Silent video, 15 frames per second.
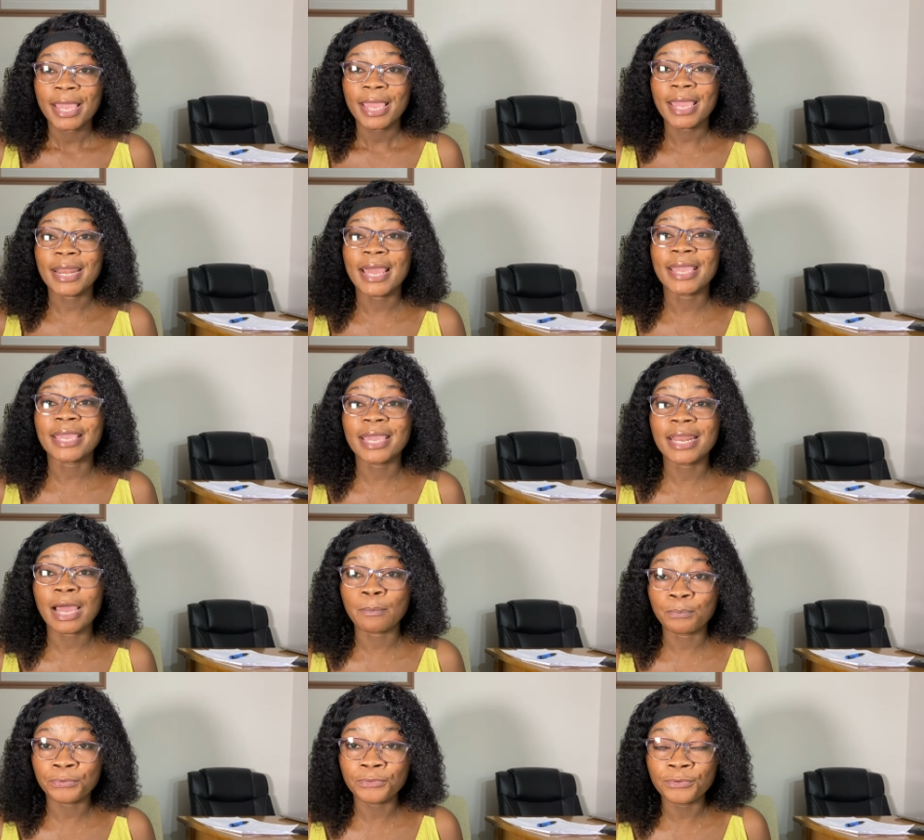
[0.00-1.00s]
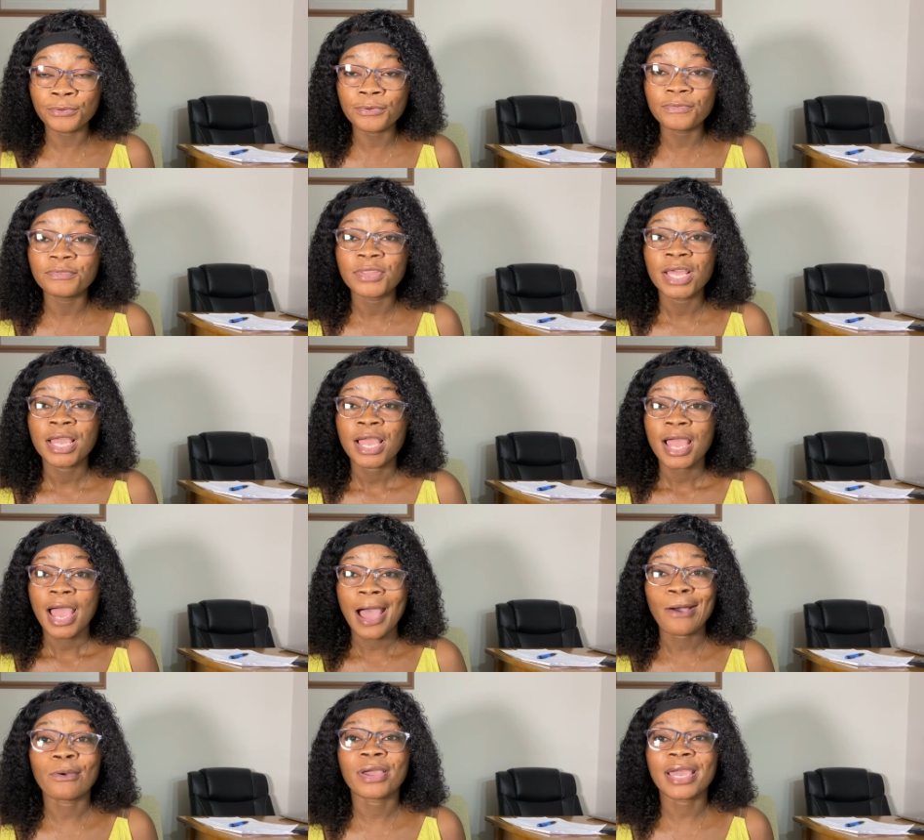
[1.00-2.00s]
and I get approved,
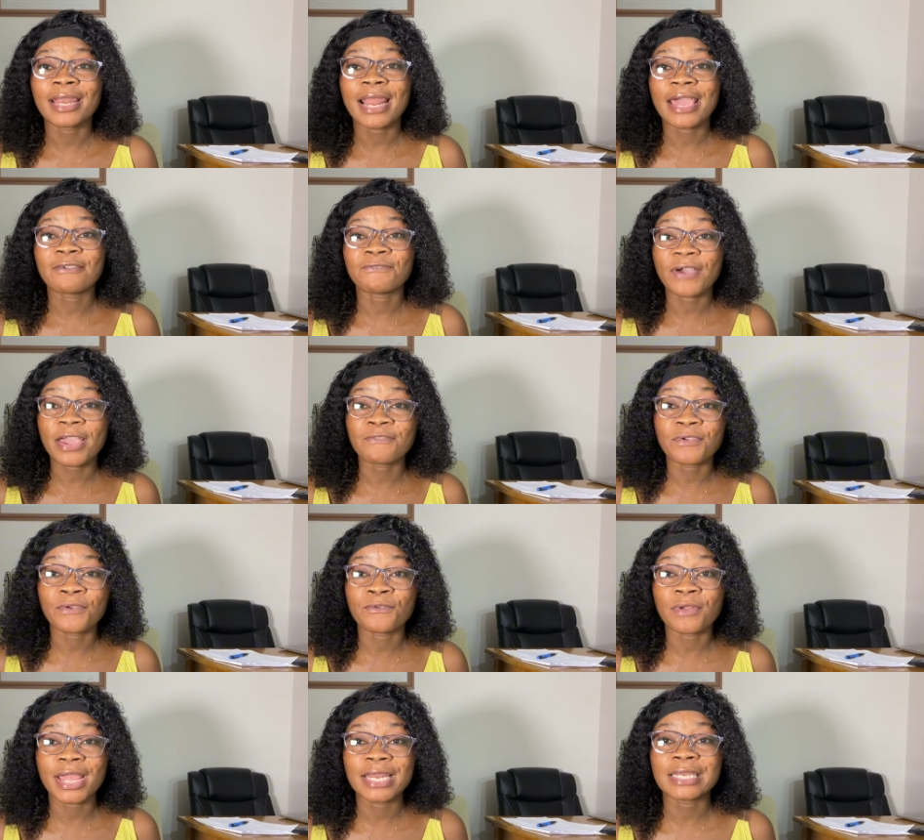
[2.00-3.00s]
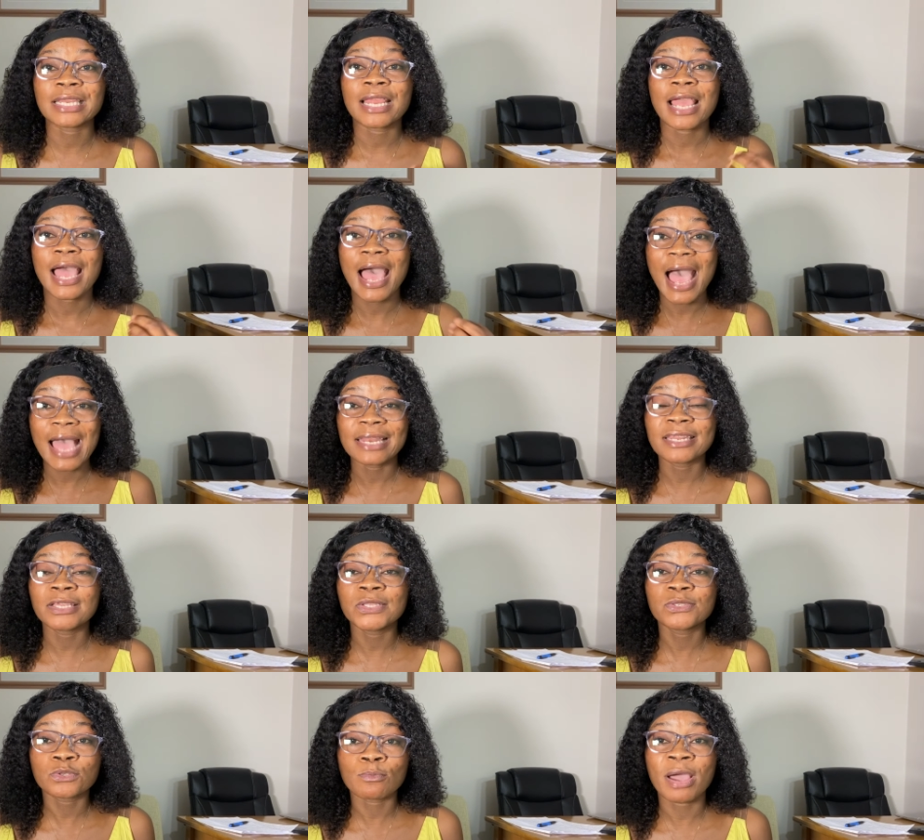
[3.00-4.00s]
I'll get like 500
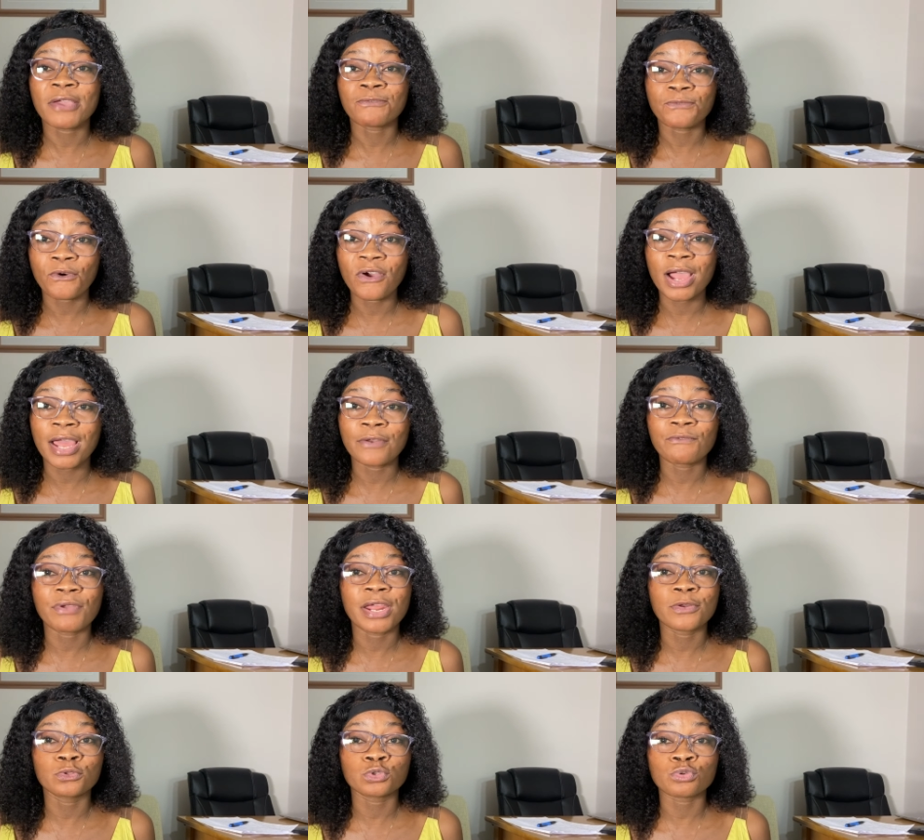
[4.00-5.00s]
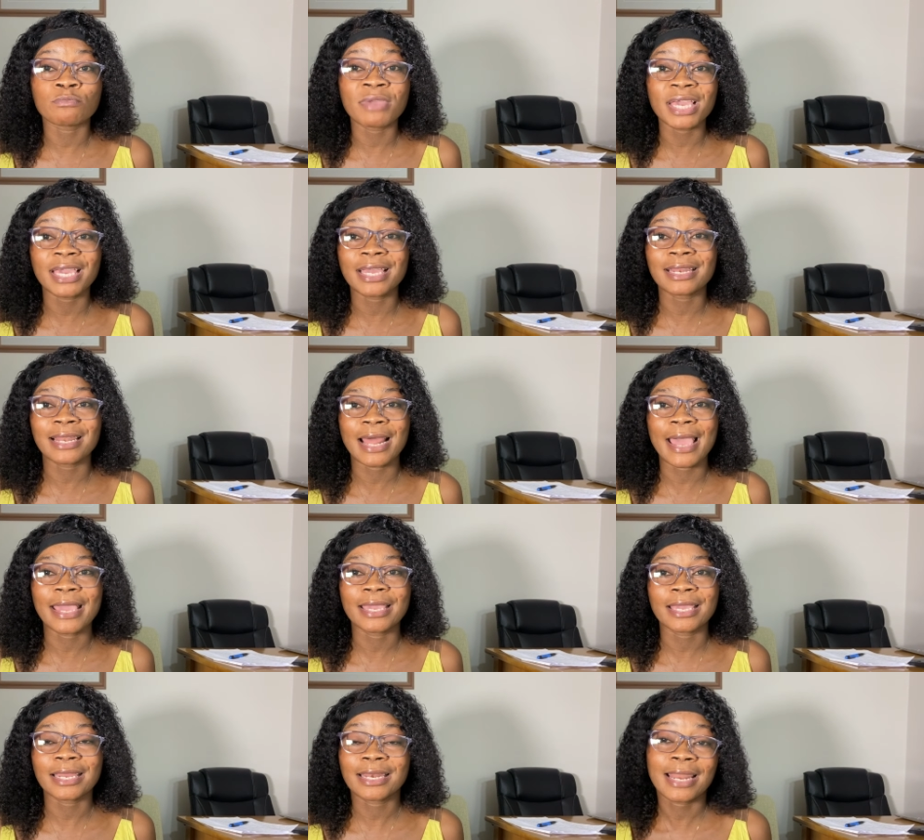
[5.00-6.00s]
adding to my 400 to make it
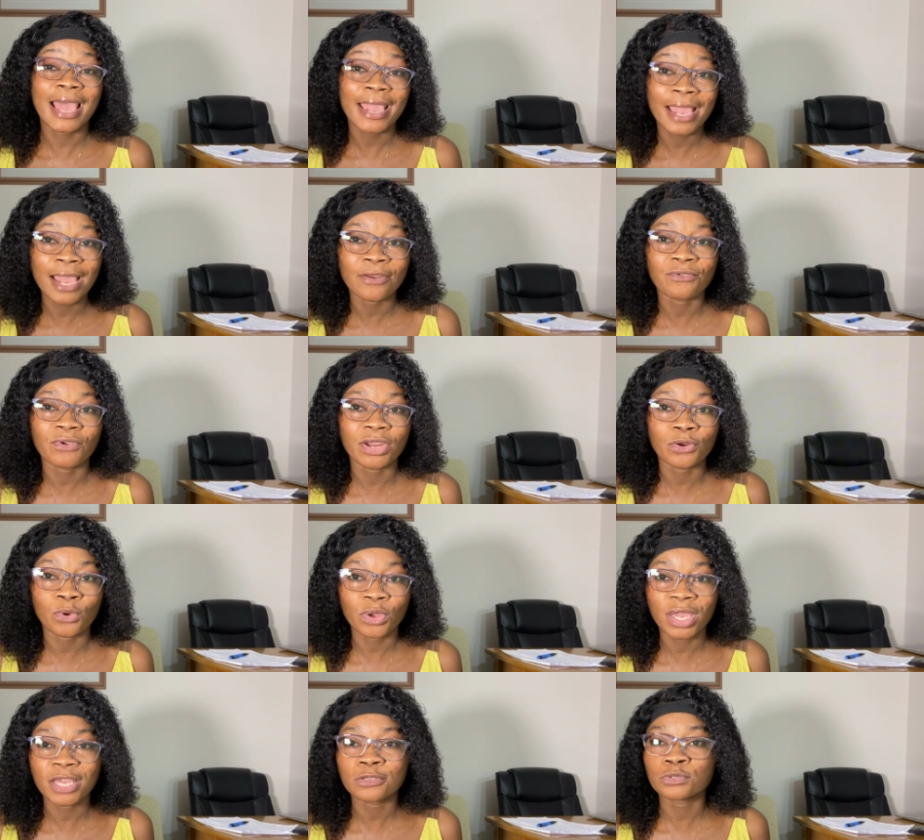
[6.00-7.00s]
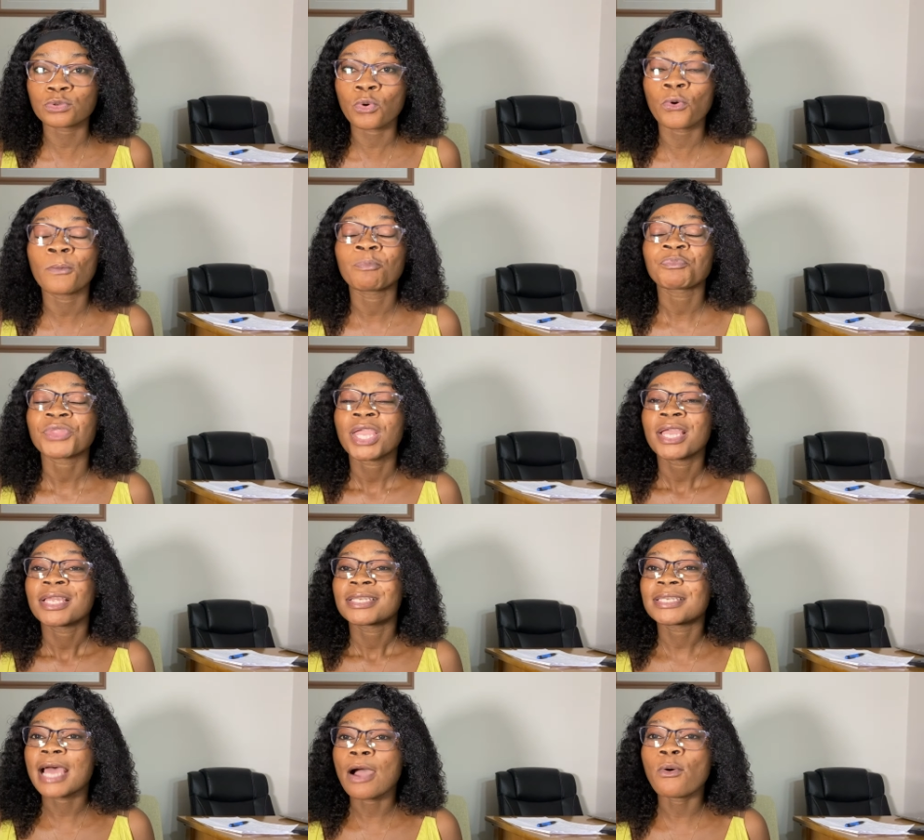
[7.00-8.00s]
like 900. Okay, so
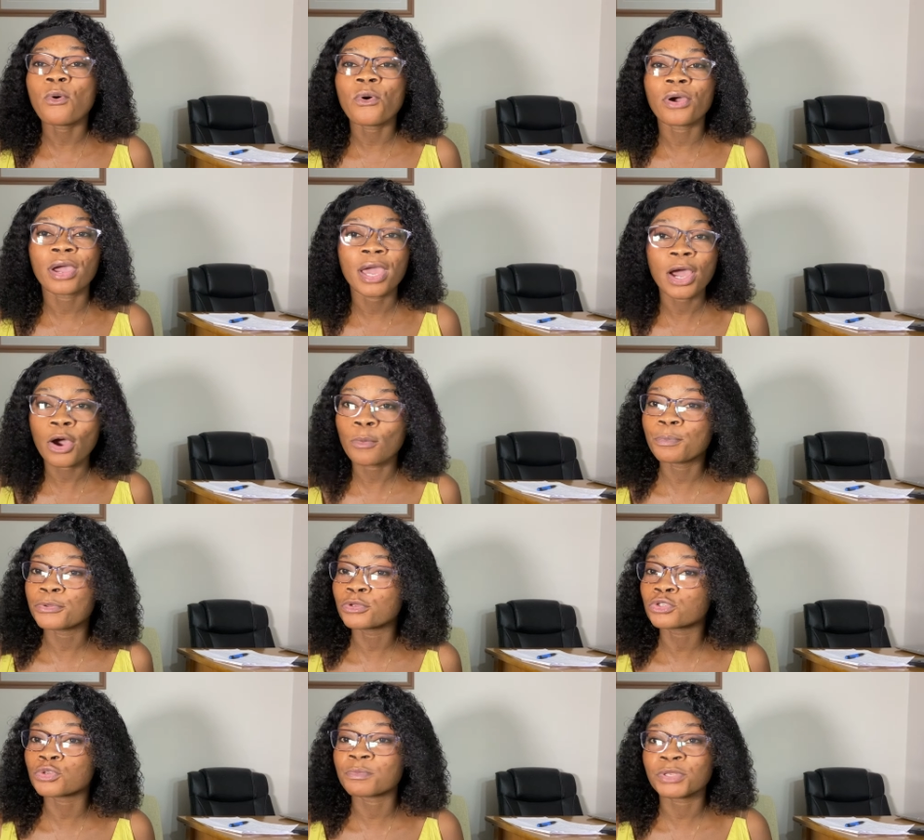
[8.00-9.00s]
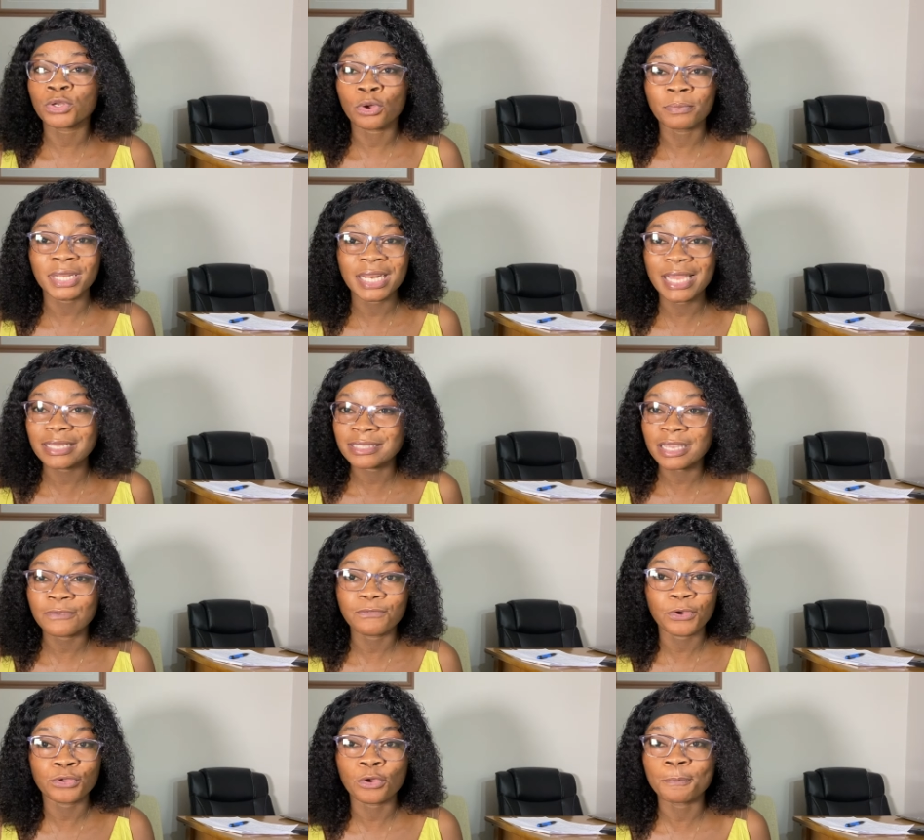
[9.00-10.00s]
that will help you to be
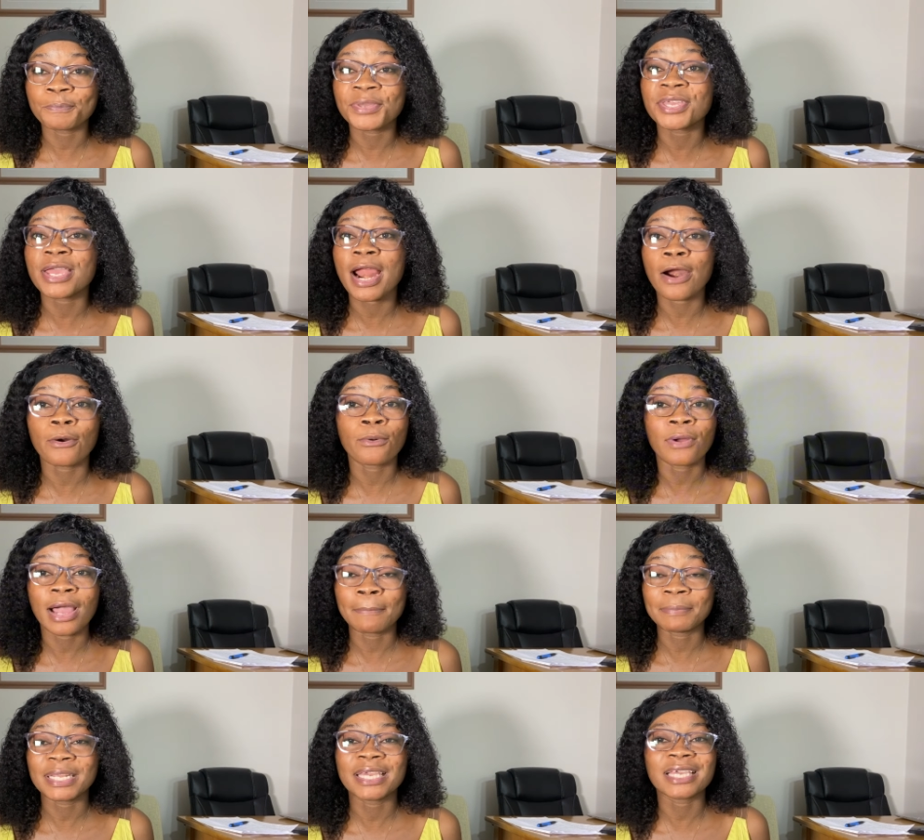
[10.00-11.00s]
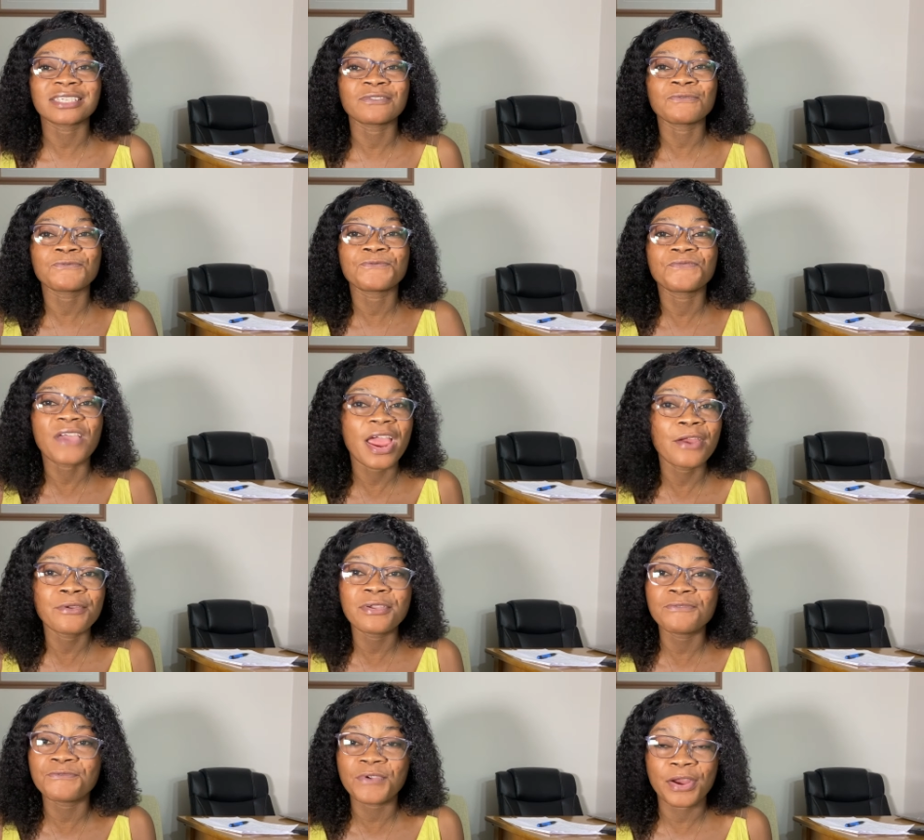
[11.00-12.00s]
nominated for your PR application
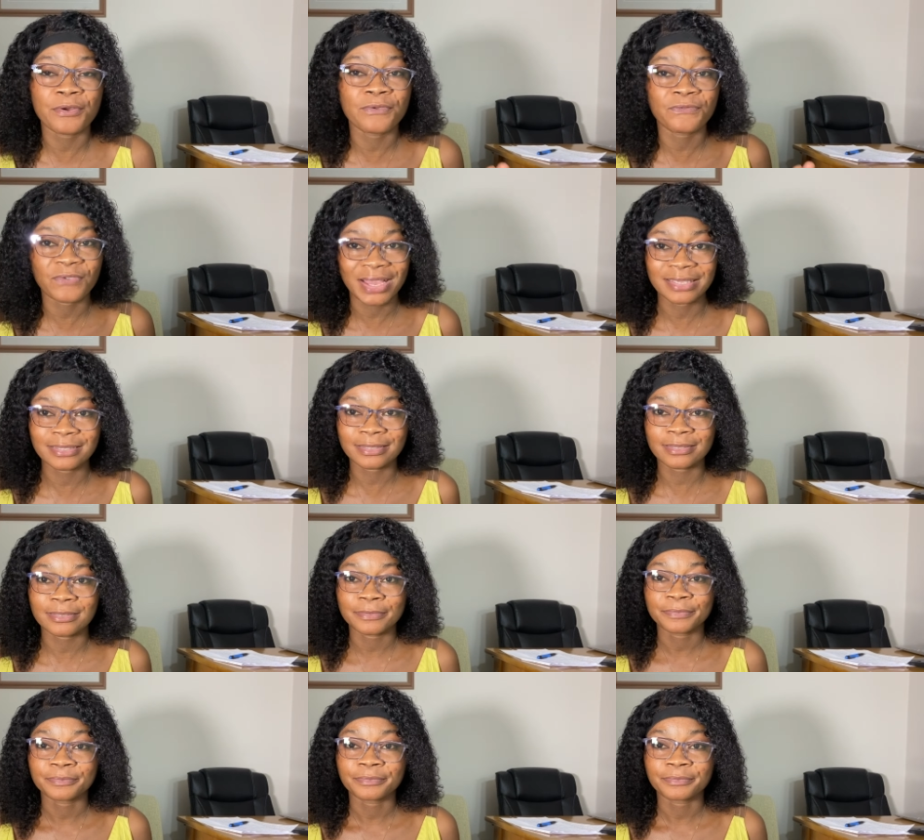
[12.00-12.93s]
very, very fast.